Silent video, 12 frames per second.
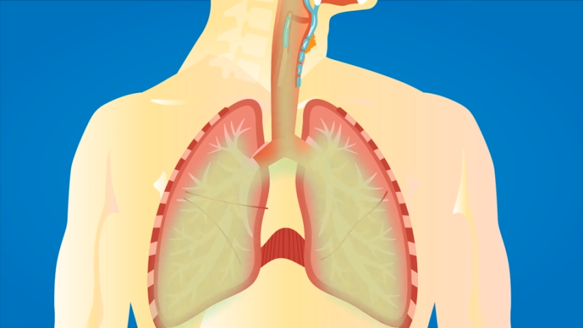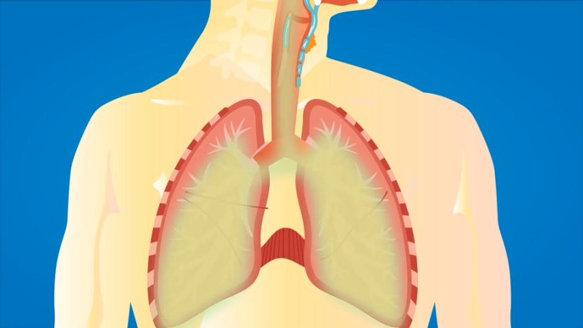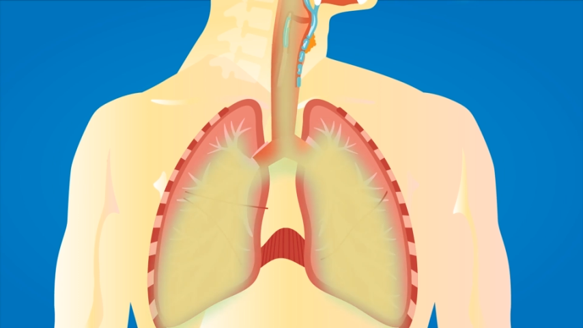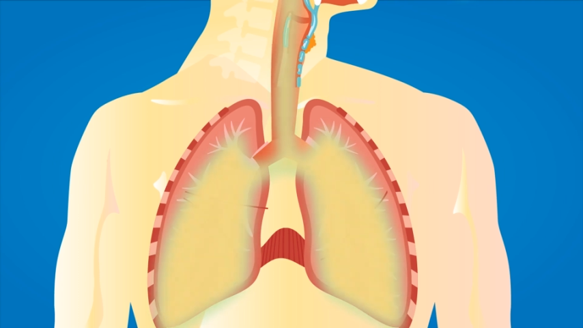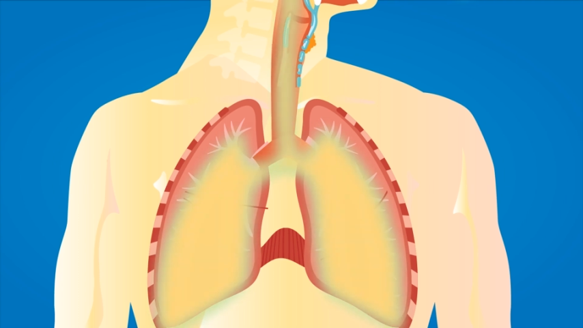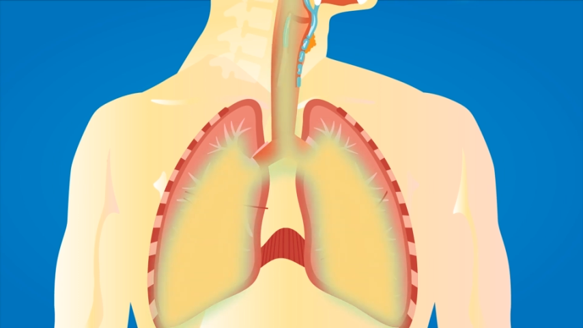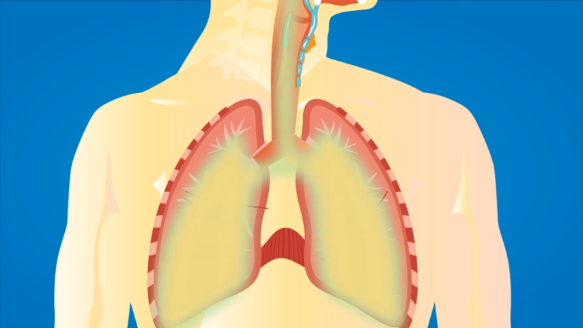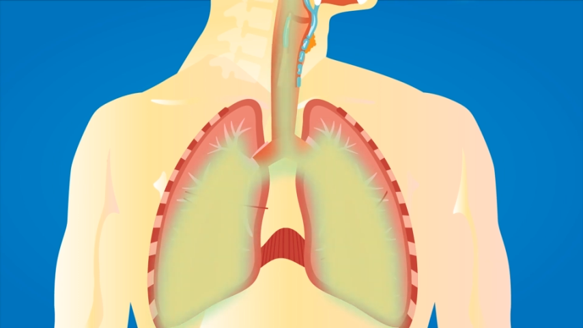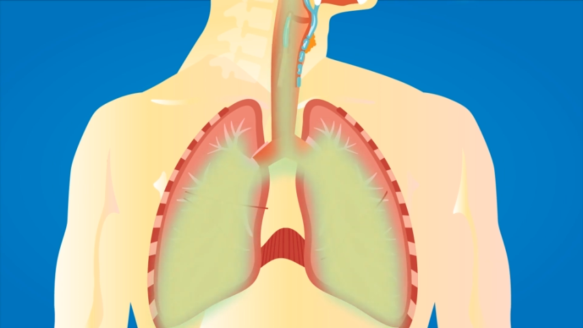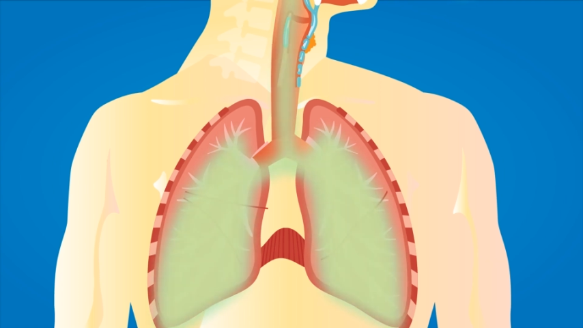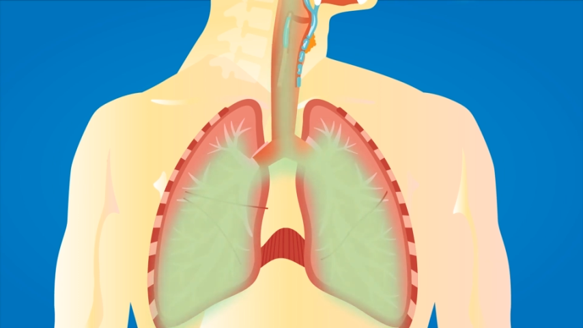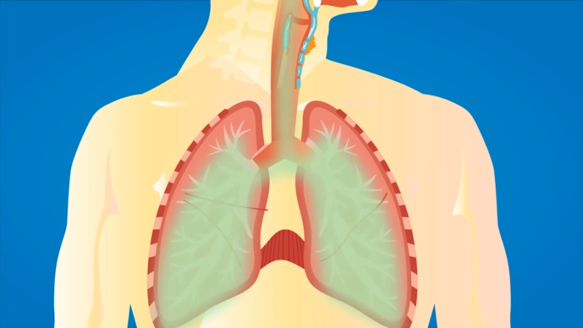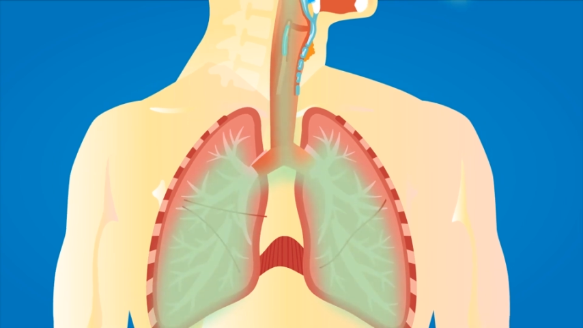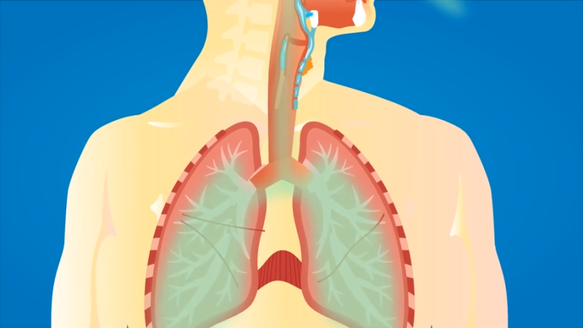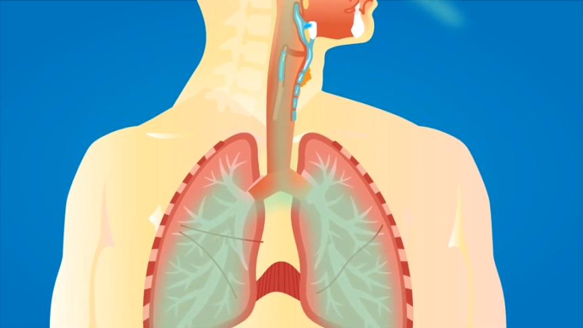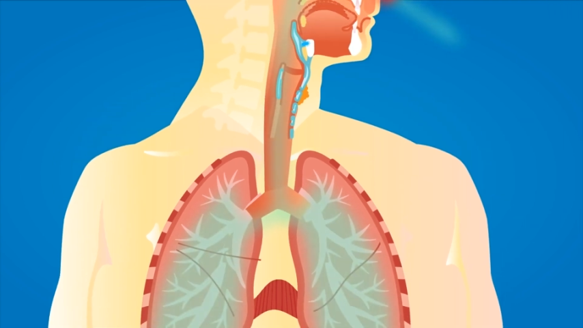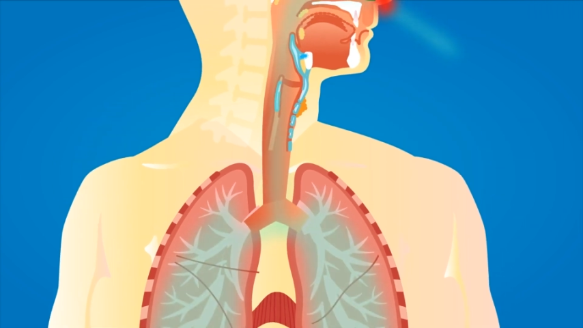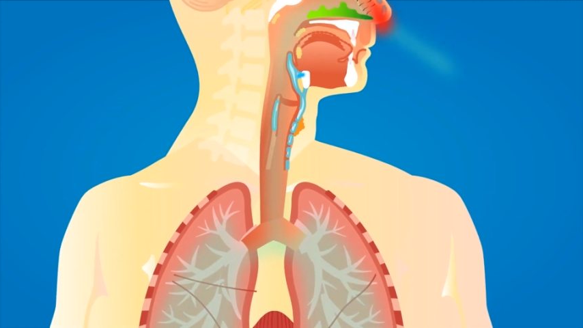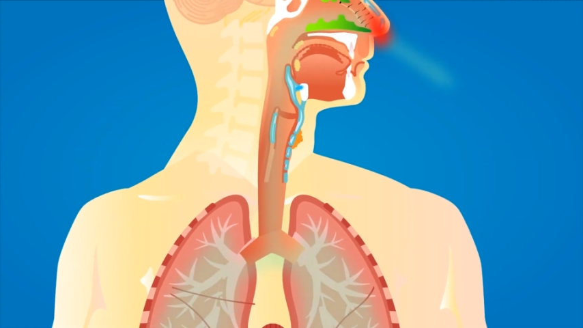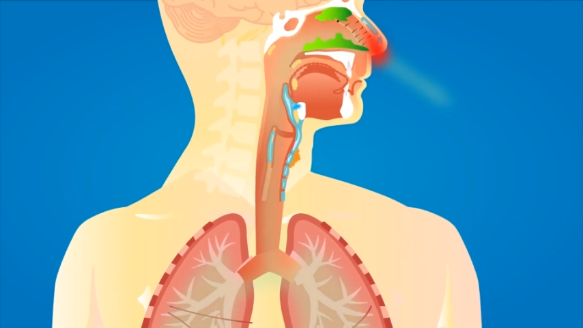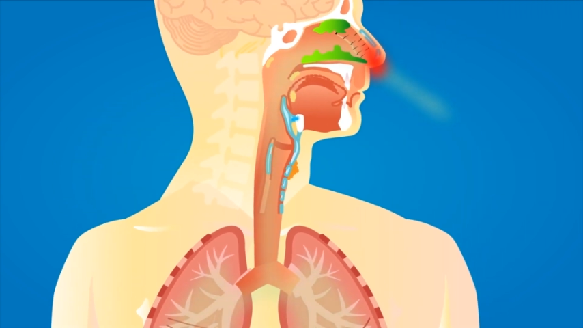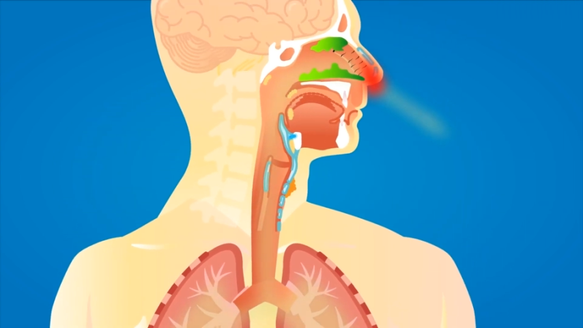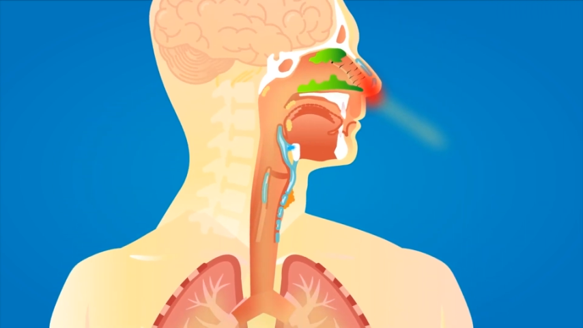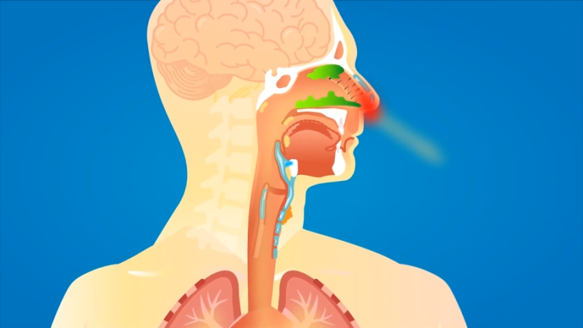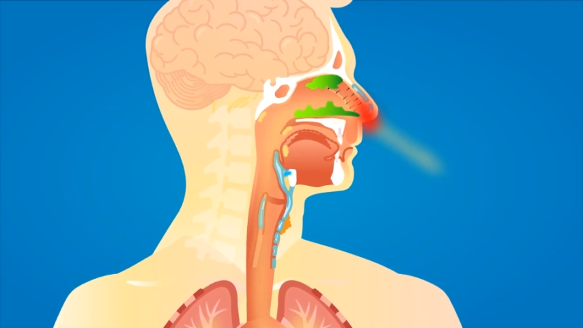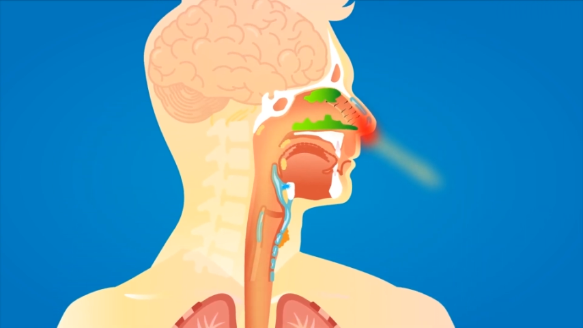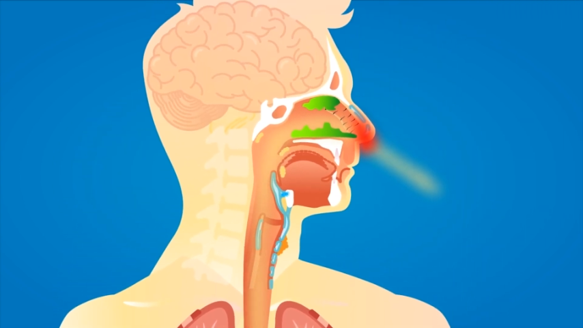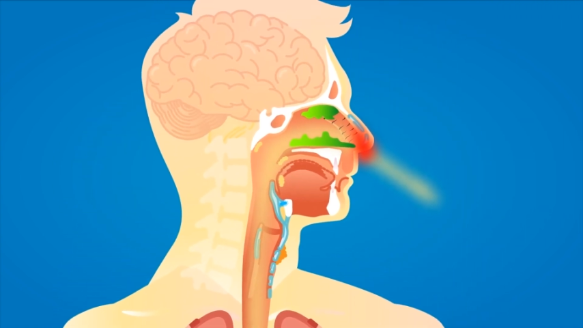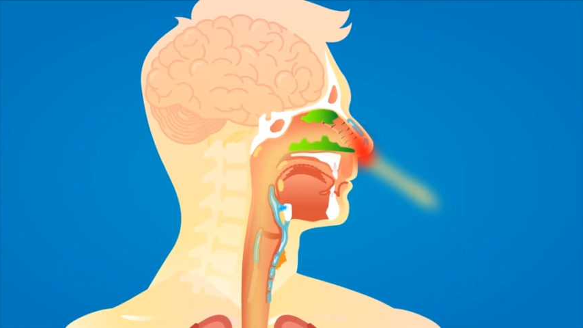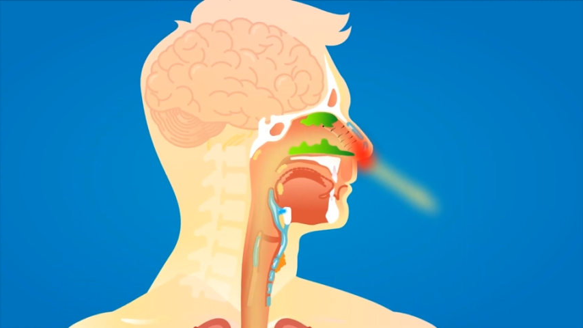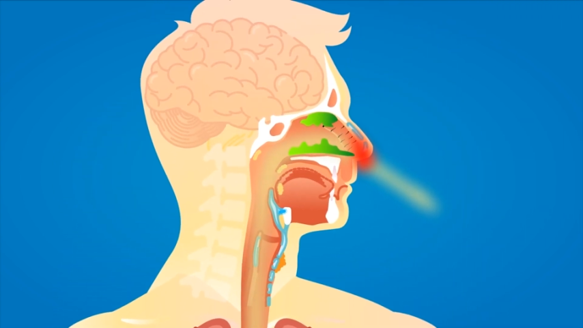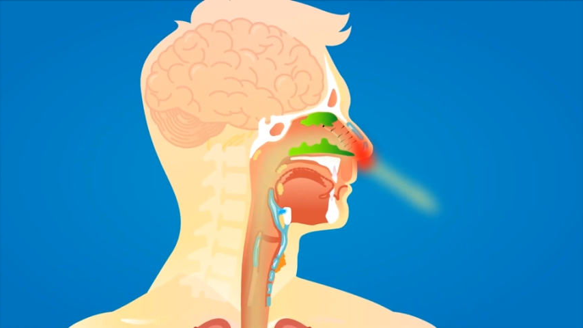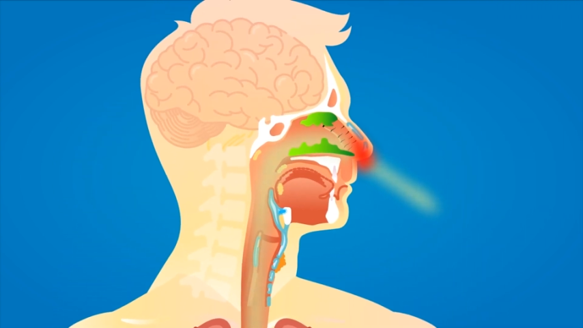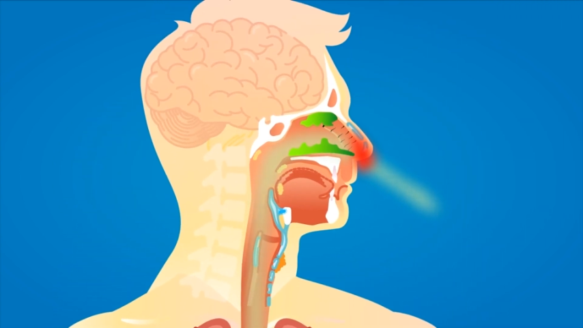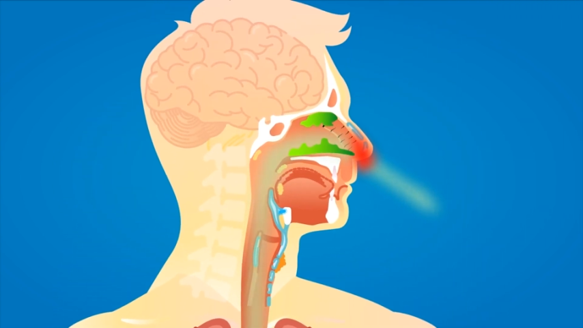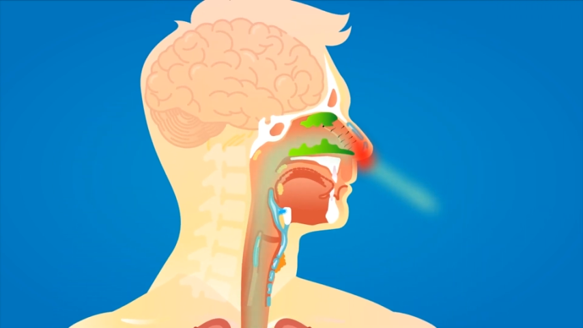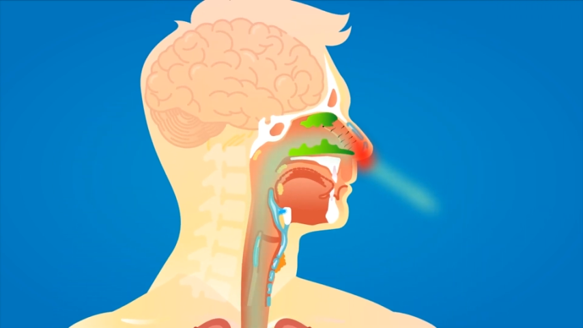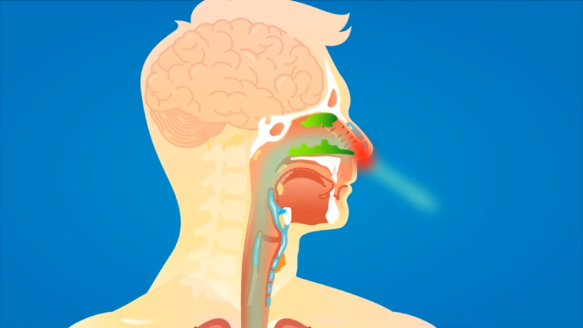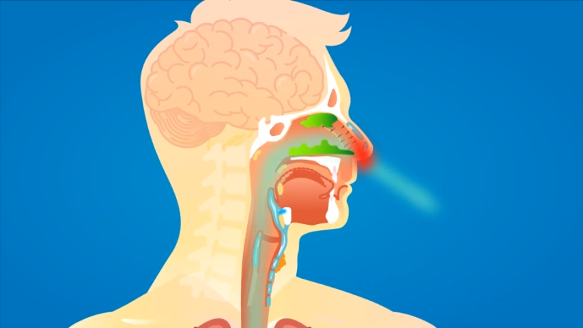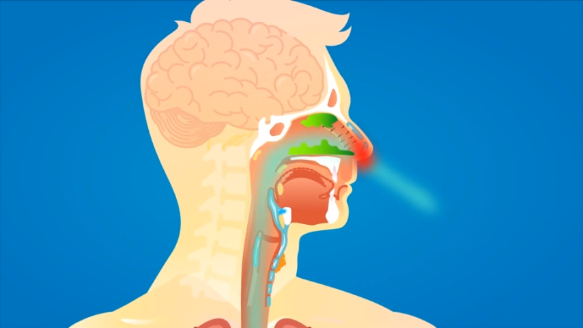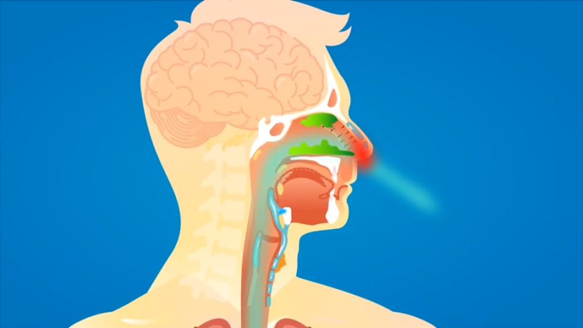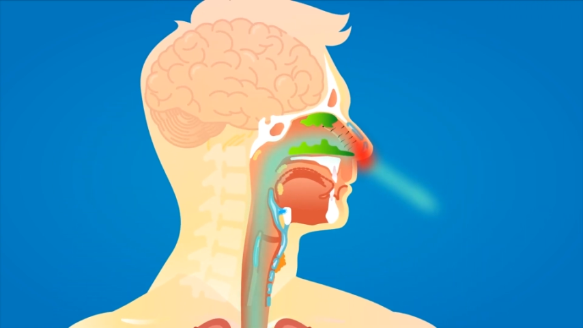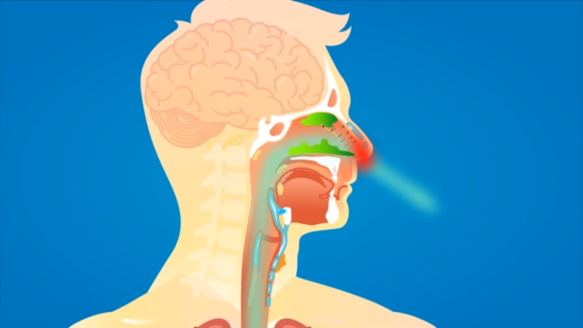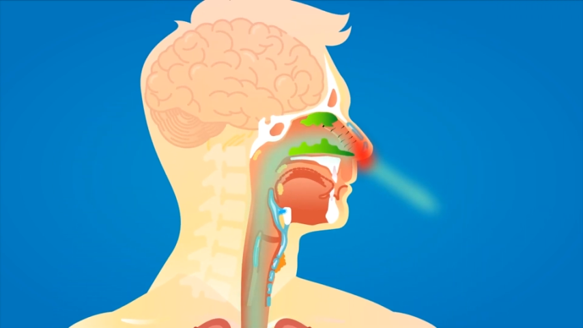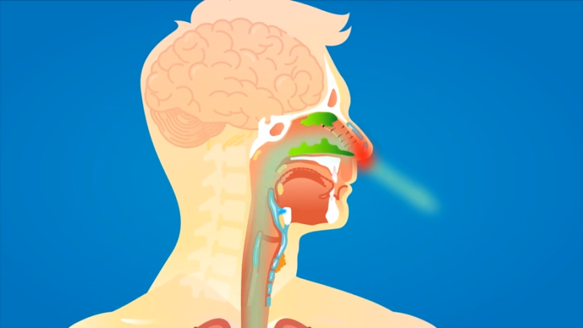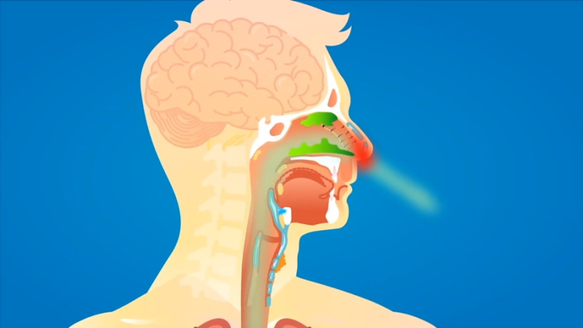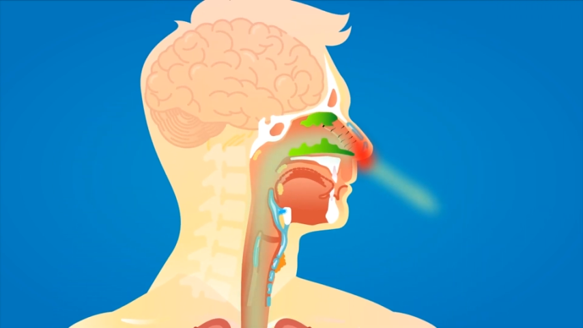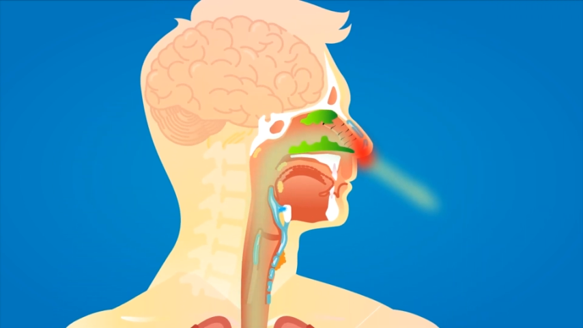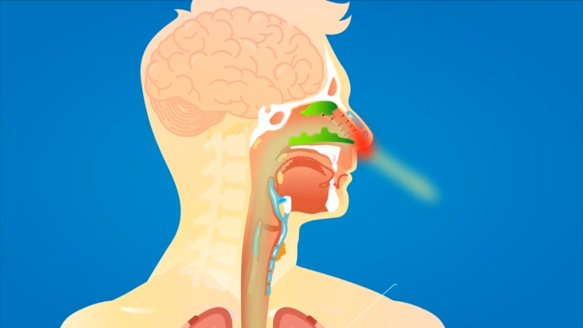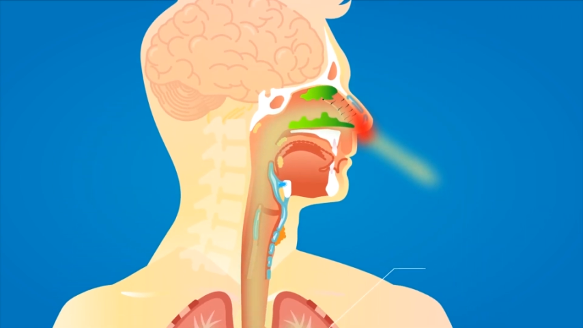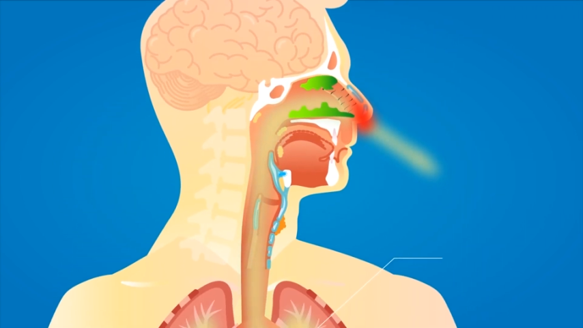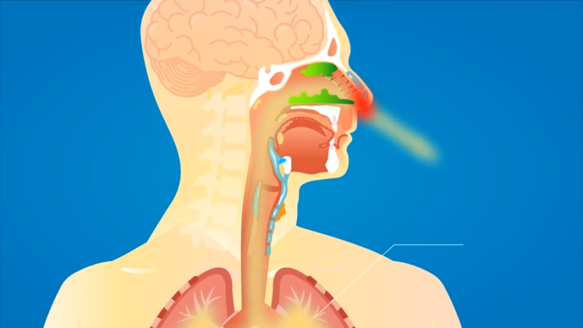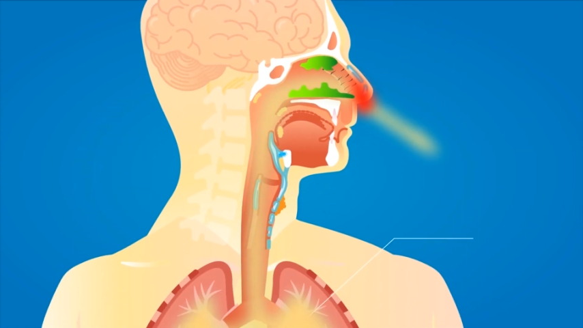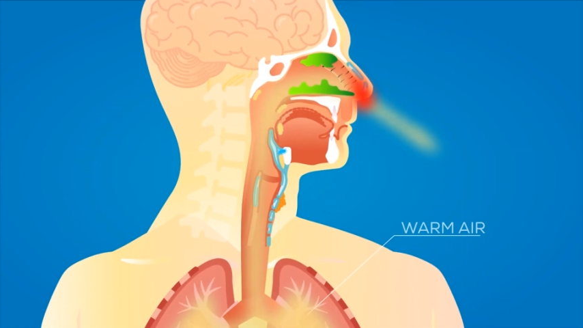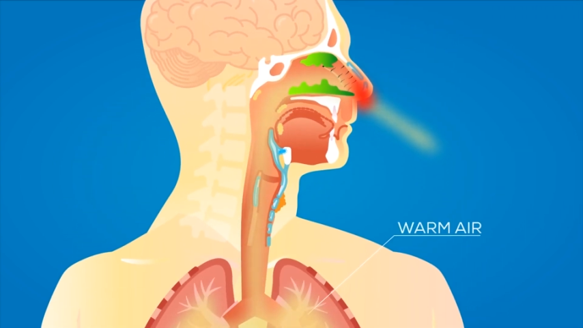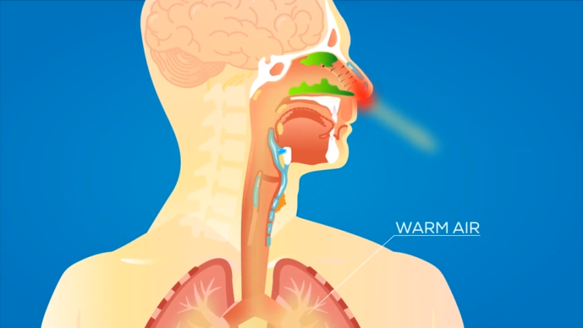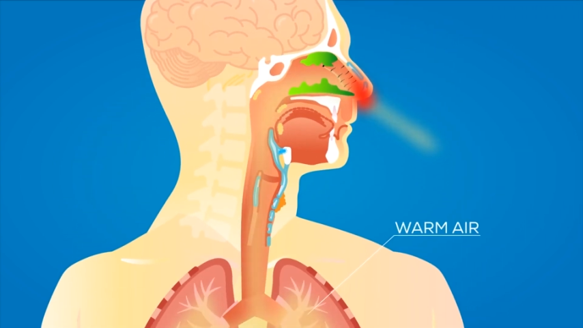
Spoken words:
No face is visible, so there are no lips to read.